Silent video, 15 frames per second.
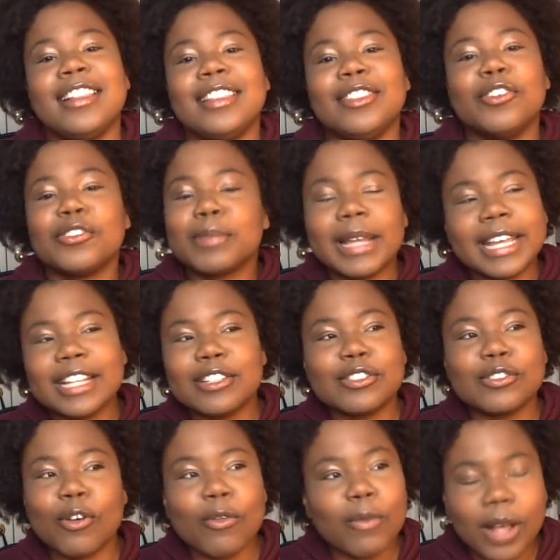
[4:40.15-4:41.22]
Knows my kids
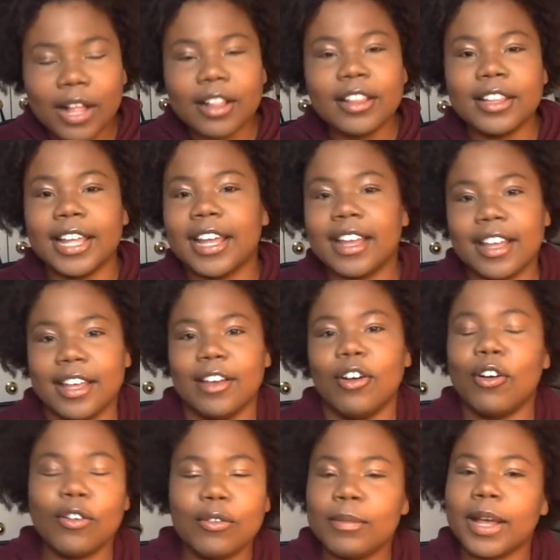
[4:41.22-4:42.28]
so well. Like,
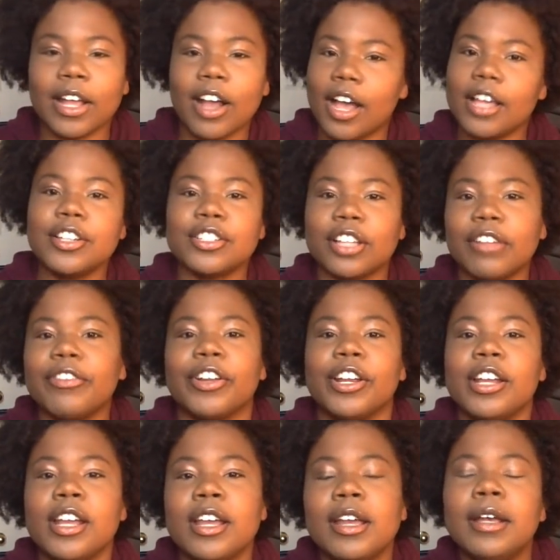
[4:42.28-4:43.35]
oh my gosh, love her.